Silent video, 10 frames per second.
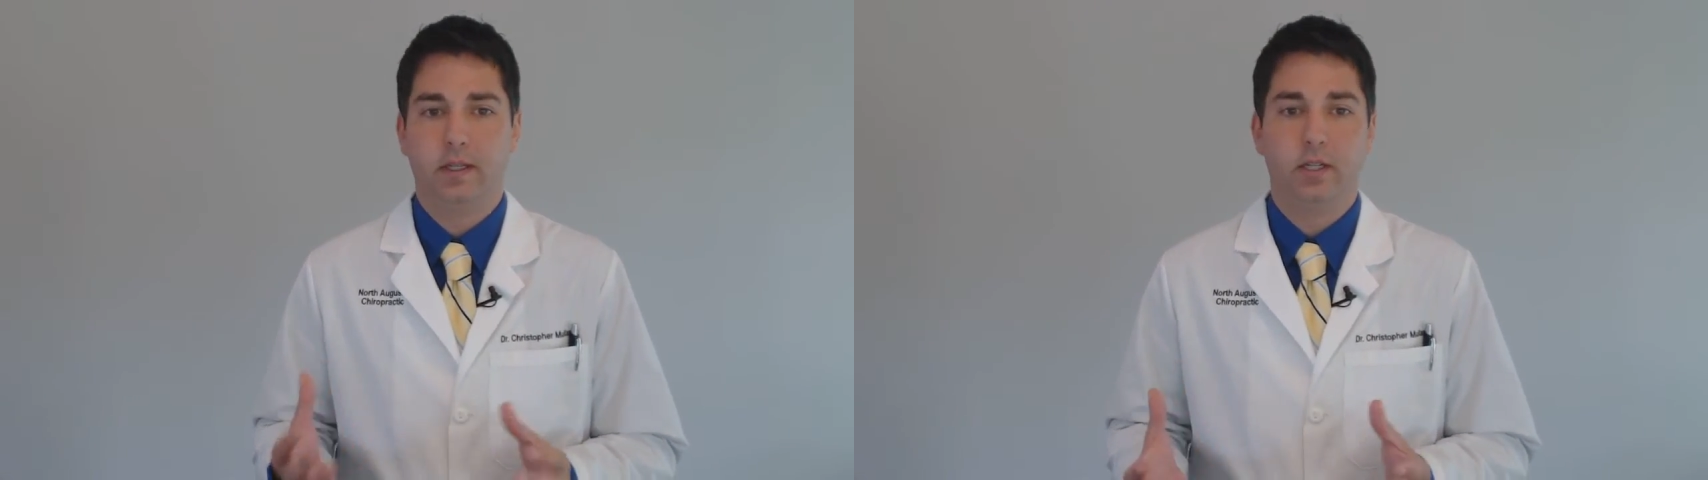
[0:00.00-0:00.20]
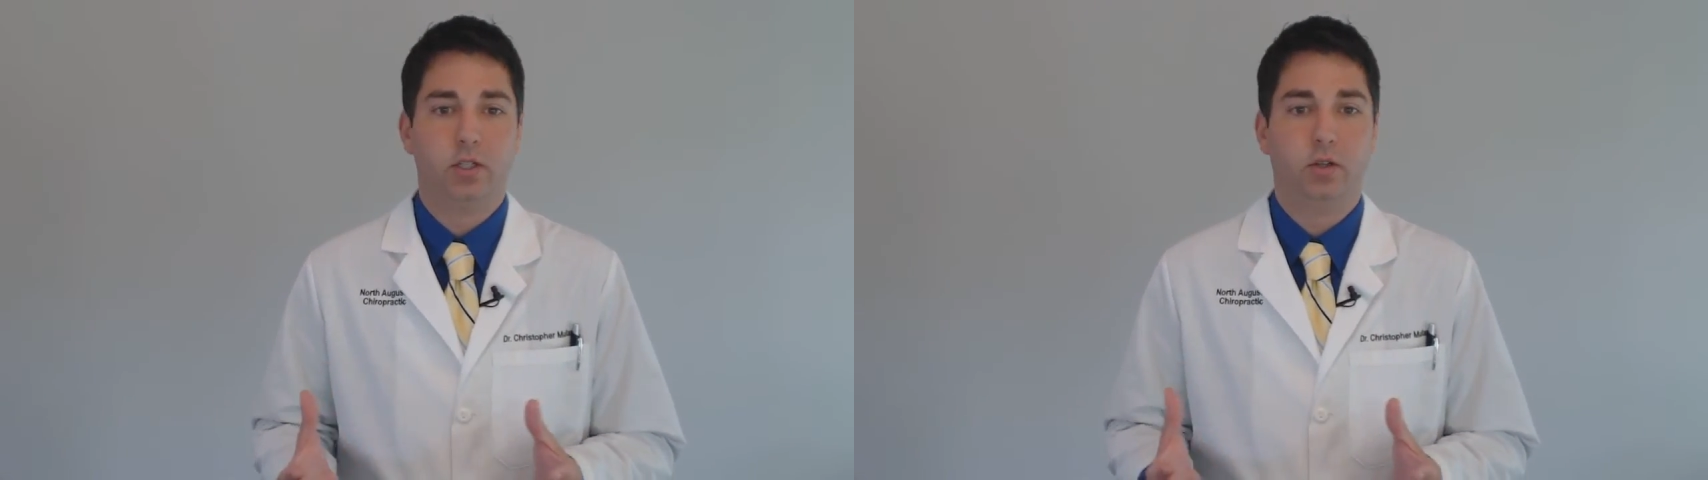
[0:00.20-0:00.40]

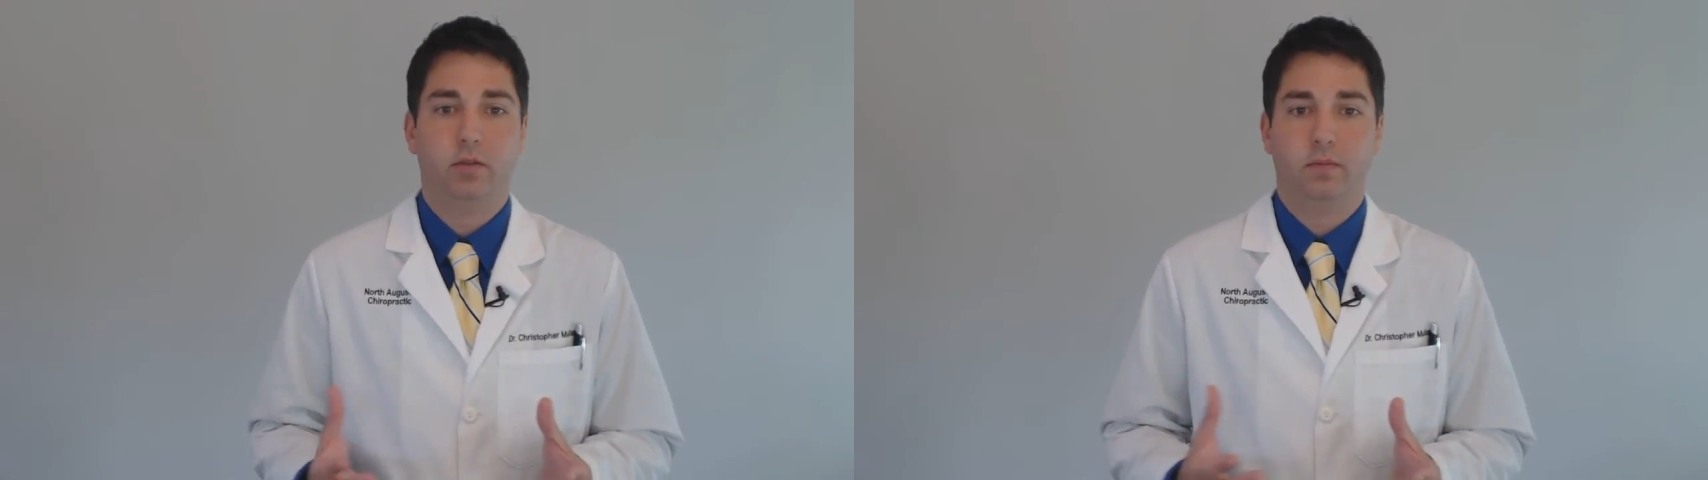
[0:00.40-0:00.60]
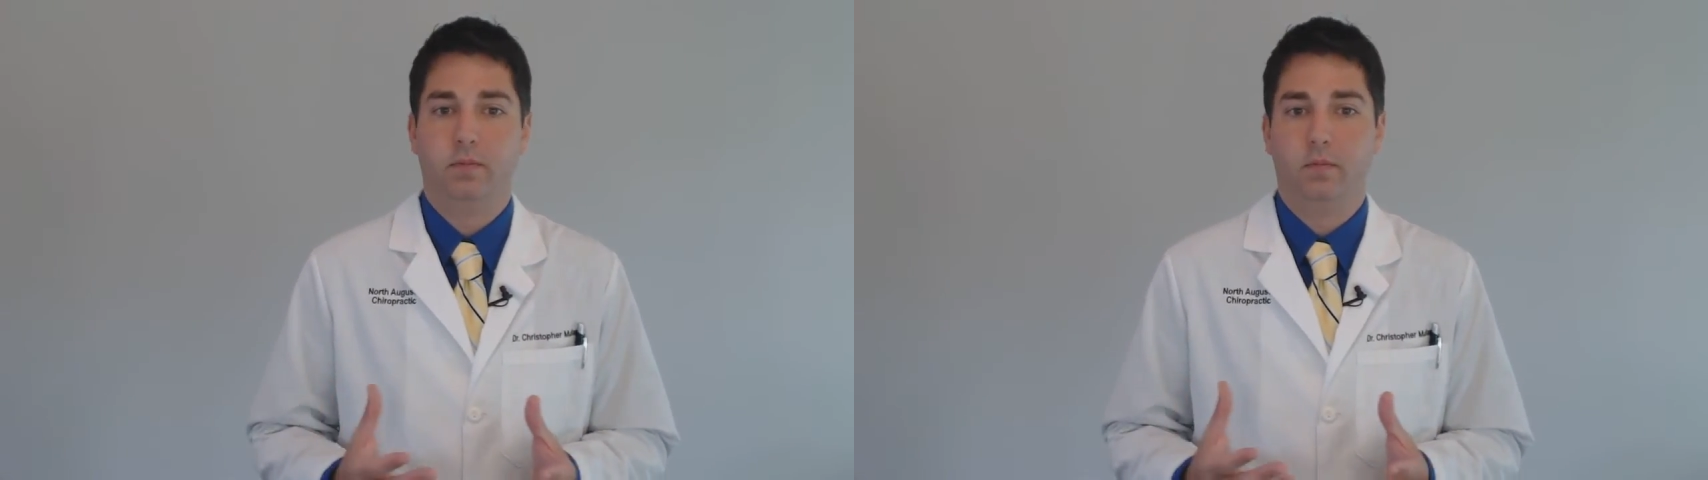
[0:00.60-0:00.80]

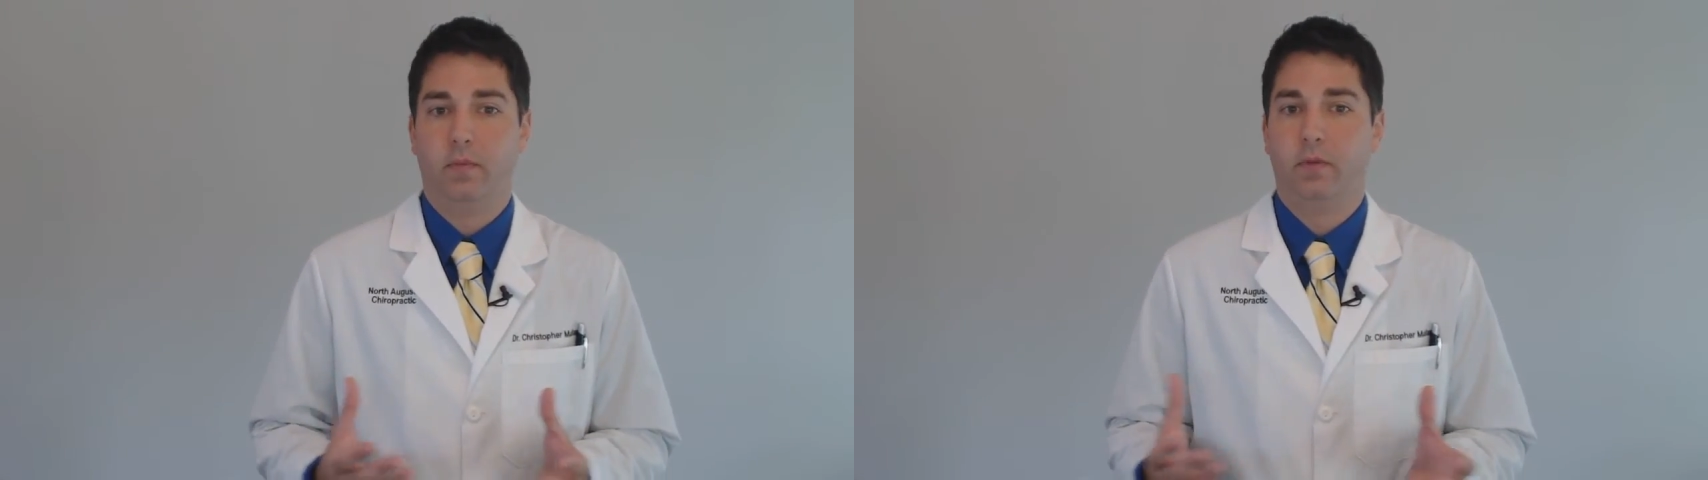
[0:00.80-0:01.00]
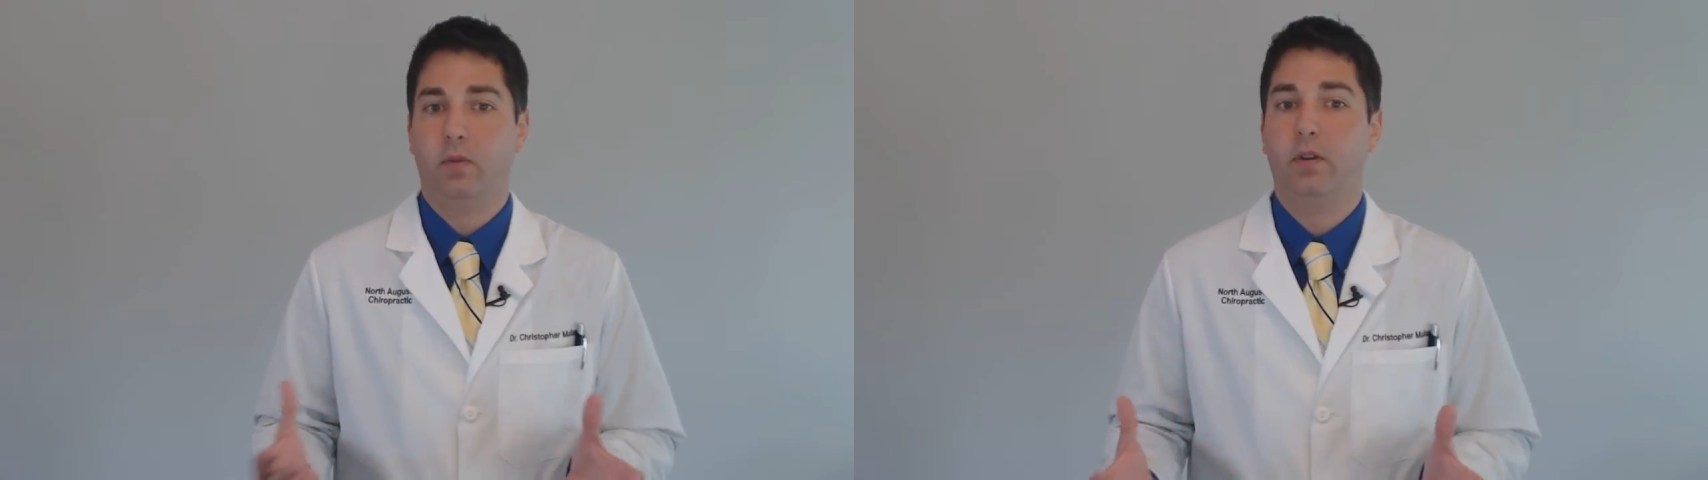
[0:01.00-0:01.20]
injured
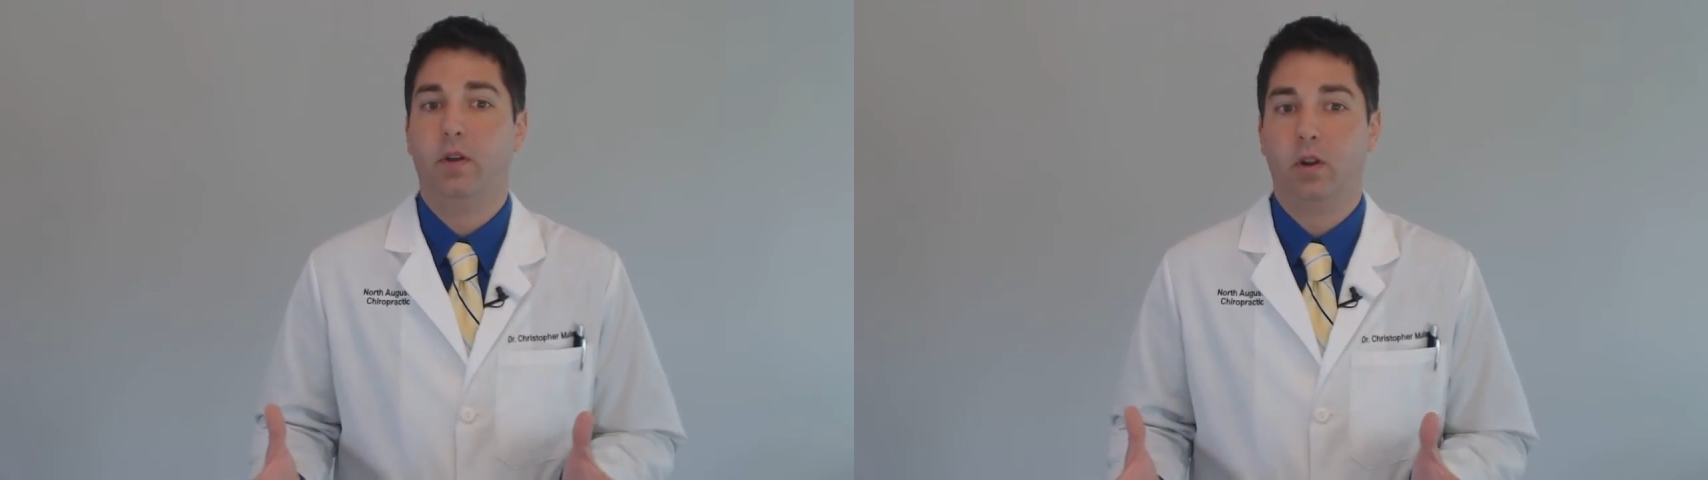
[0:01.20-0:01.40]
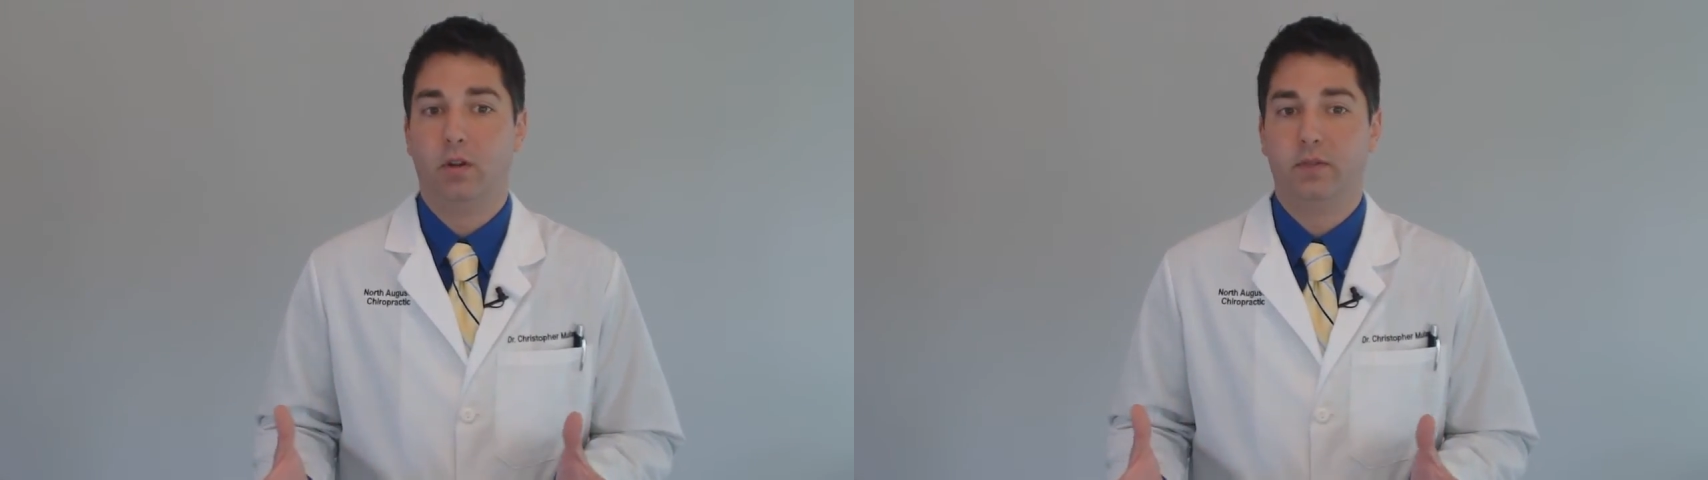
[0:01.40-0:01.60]
through the
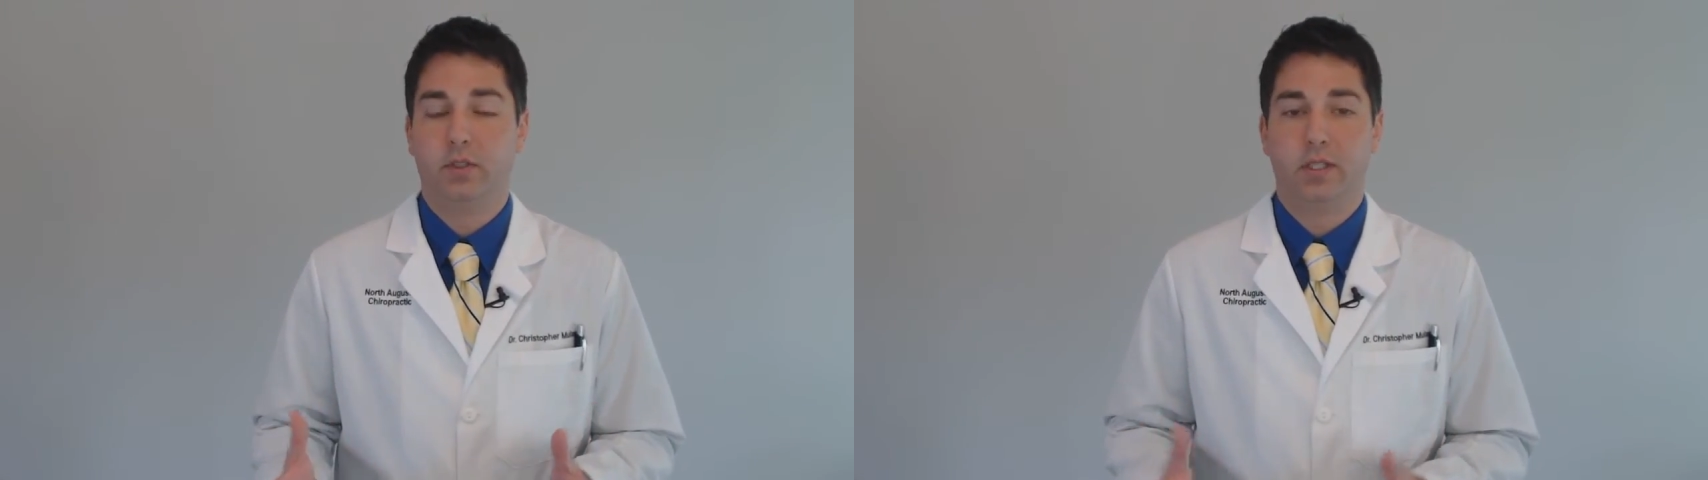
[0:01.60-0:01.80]
nerves.